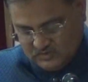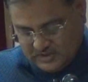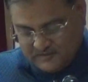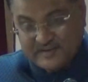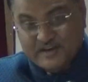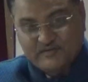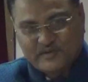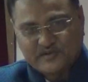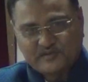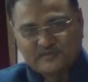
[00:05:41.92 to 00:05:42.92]
suffering
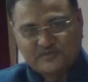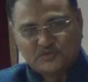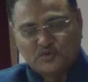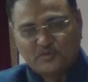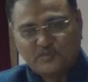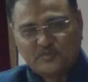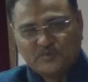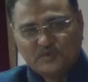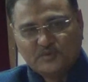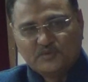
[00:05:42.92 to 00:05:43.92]
for
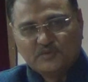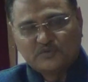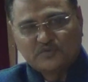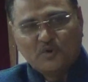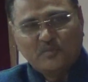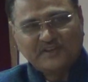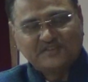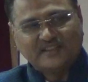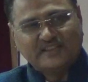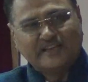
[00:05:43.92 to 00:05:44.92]
so
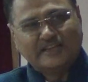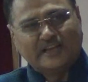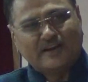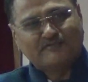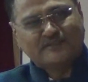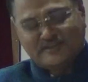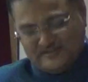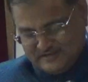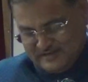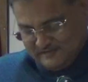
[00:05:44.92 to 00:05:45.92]
much, and then thereafter,
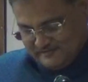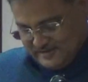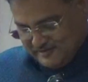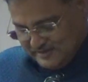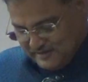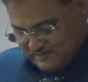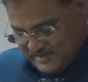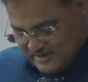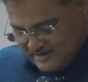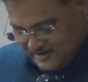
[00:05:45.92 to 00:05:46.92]
even if
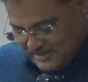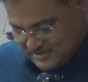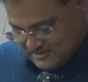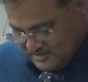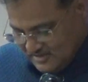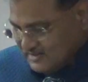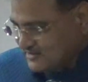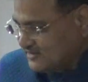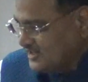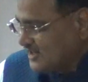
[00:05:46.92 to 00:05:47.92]
they are released,
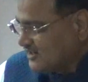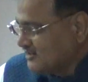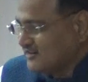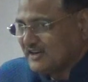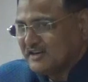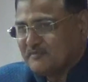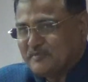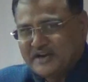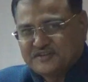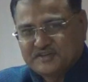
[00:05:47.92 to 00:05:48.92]
they are in
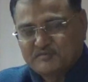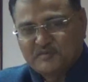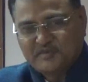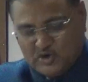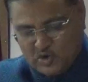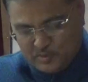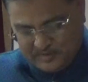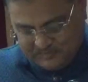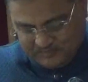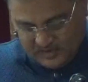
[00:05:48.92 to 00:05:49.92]
bad shape of
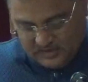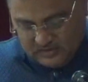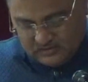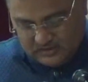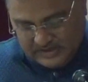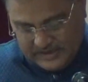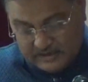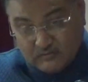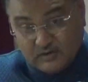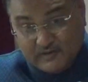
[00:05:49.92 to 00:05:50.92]
economy.
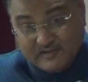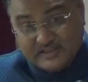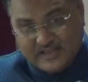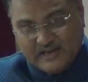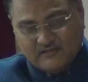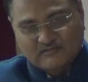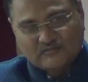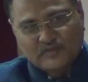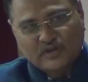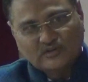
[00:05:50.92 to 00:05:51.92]
And even
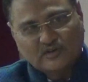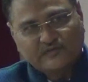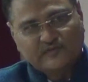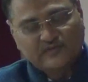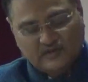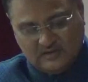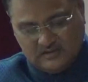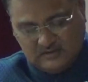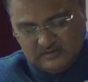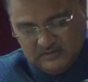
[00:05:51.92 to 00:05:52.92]
then, because
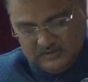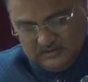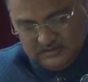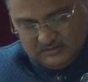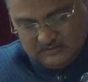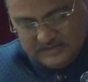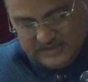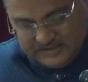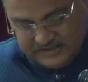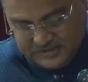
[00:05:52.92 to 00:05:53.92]
of
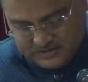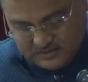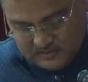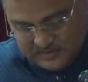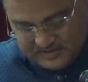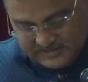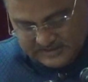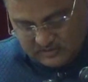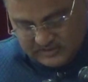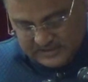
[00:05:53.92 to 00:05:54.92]
their traditional
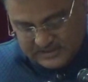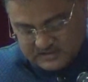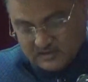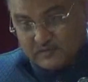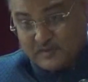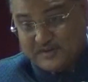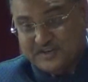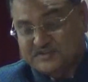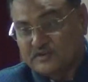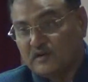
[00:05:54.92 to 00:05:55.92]
business or traditional
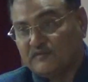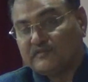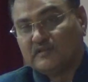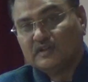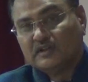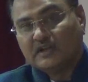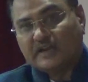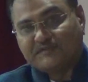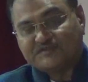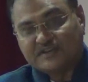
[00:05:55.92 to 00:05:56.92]
profession of
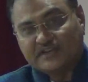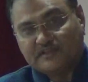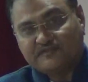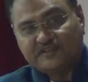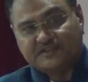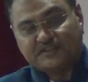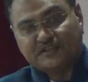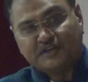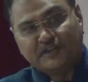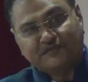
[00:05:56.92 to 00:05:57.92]
capturing the fish
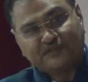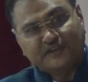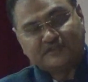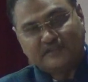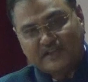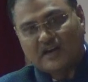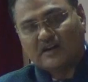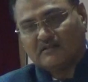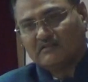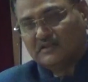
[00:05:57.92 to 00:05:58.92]
in the deep seas, they
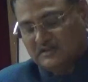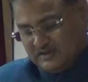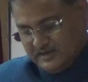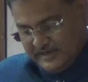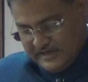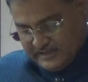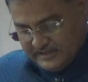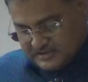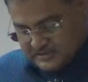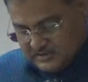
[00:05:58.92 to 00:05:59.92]
are
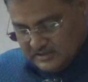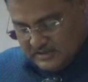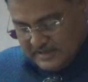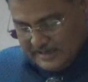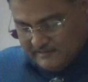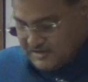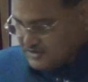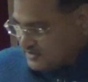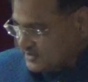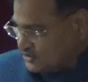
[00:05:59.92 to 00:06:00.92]
taking this
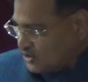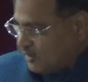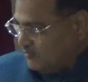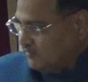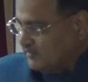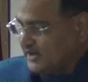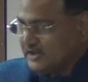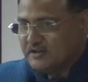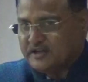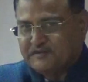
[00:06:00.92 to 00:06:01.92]
adventurous job
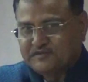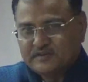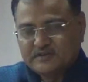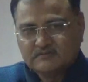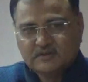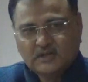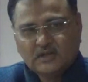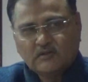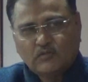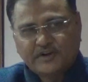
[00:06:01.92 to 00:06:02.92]
in the deep seas.
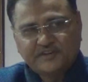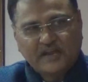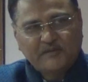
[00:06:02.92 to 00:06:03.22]
What is